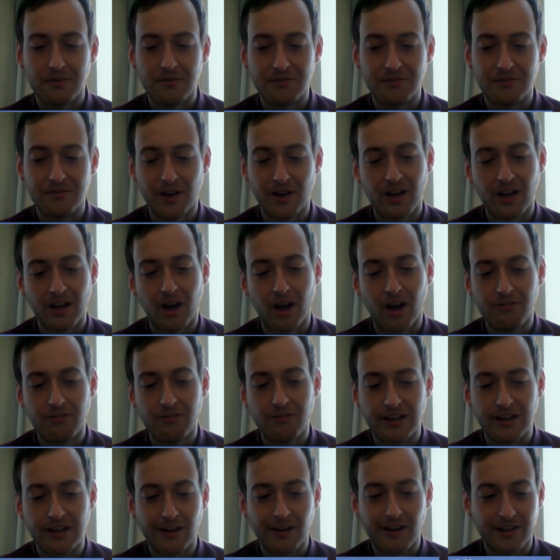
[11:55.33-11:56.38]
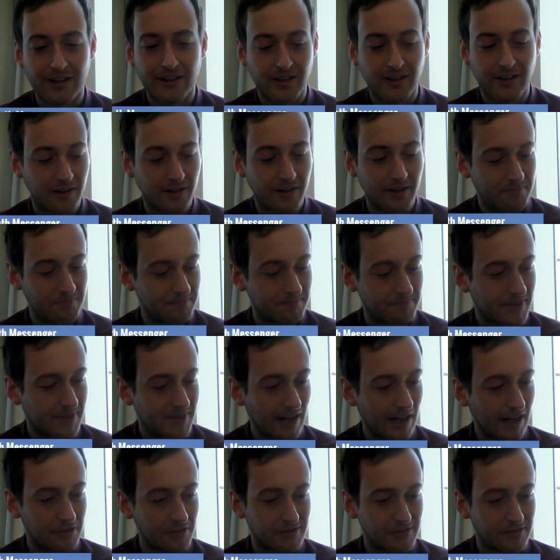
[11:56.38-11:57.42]
really like
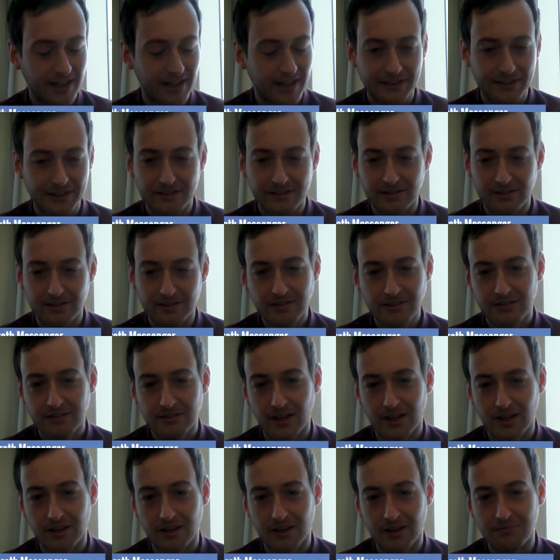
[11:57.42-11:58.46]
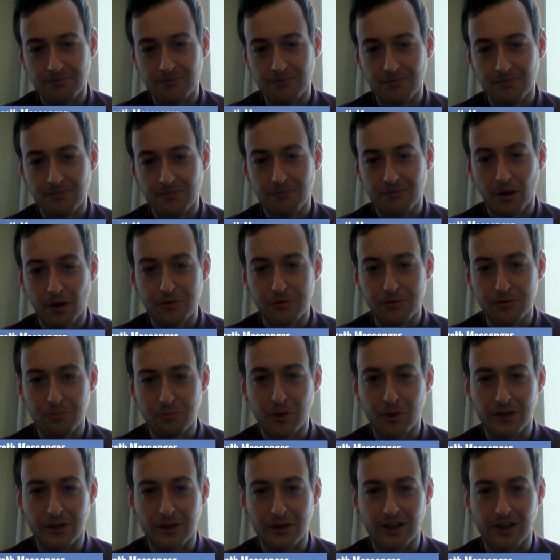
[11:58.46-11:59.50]
Gallows and Anderson. Most
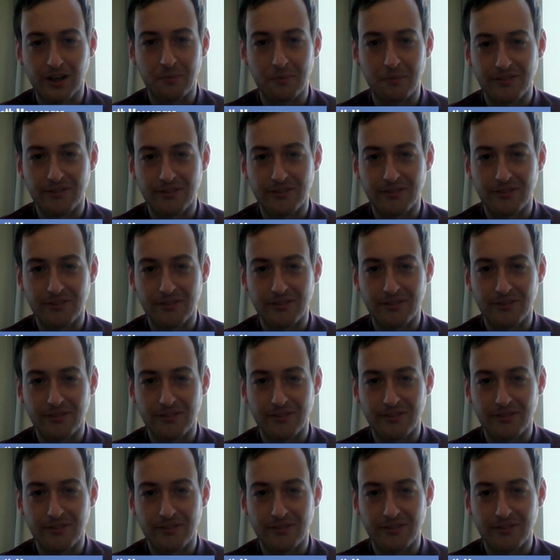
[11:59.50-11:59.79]
Bullet Club